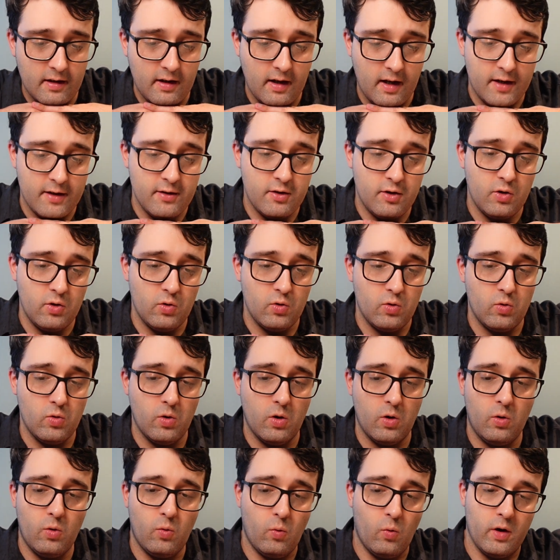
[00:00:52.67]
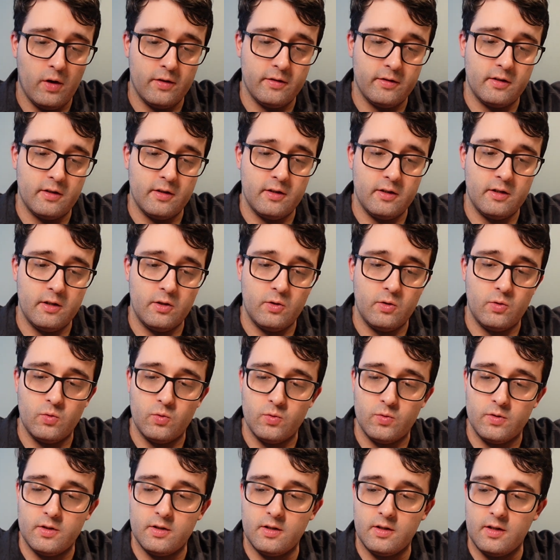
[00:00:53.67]
I do want to
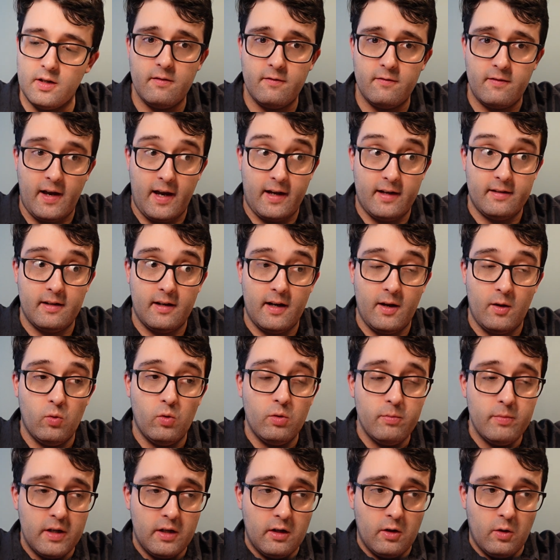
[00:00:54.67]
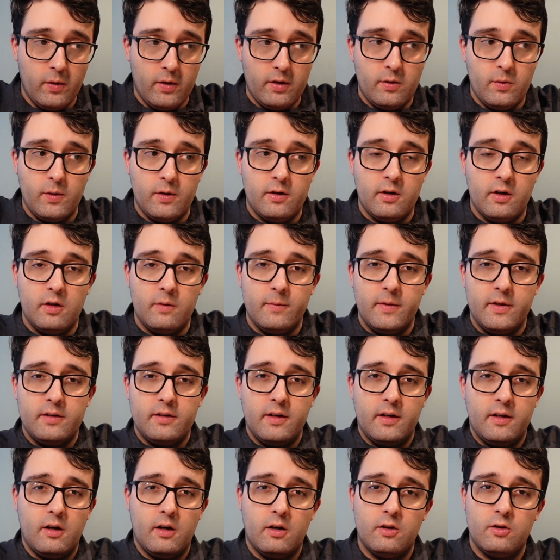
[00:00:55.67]
use the fact that I will be going to a tournament
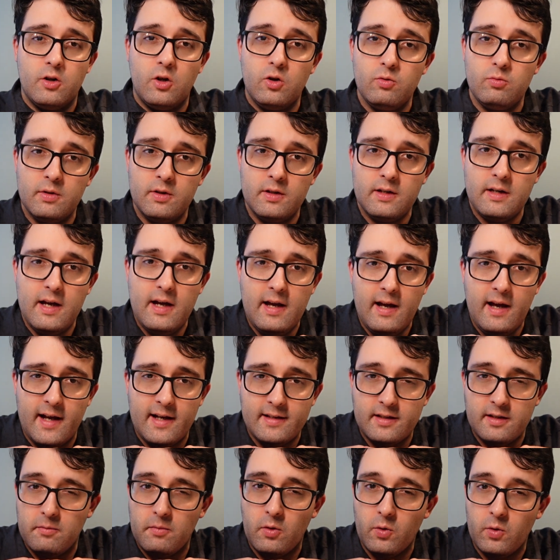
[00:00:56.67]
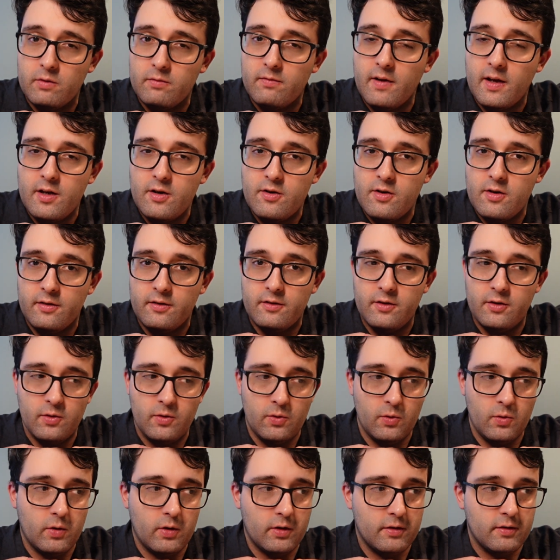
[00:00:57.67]
in October as a motivation
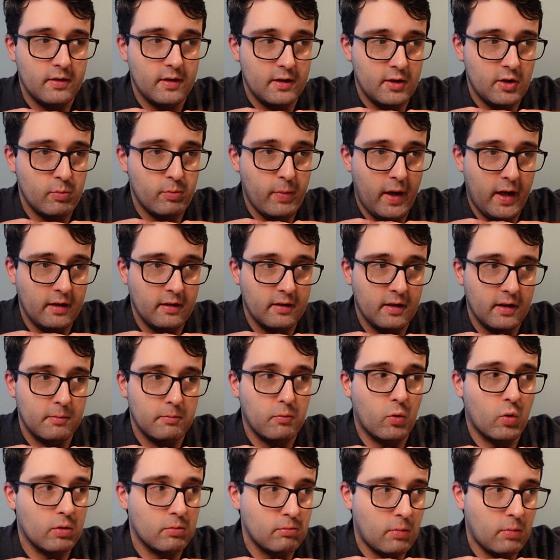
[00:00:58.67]
to continue painting more